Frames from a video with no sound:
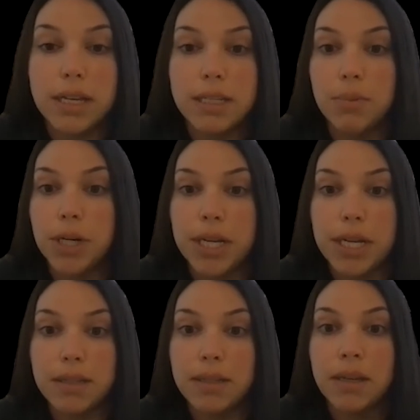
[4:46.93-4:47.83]

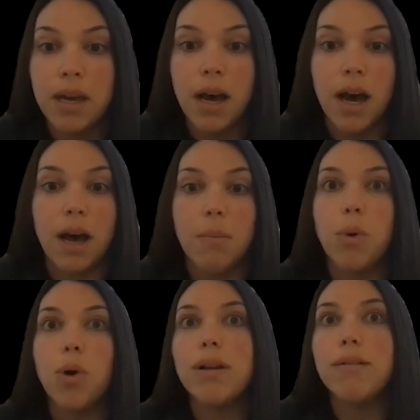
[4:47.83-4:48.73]
experience,
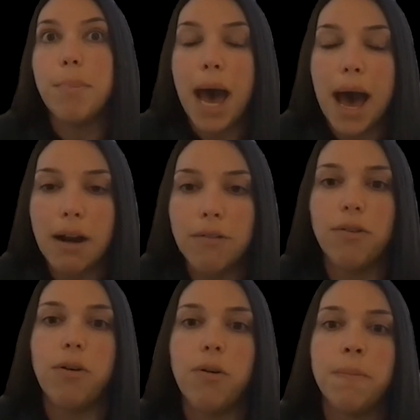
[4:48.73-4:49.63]
more
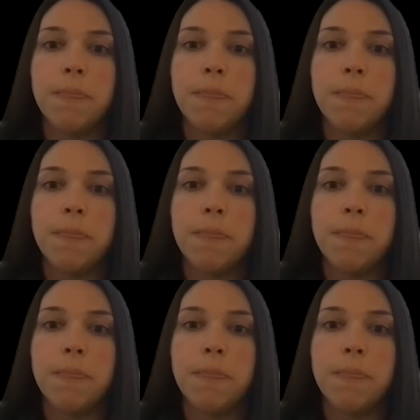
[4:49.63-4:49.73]
impactful.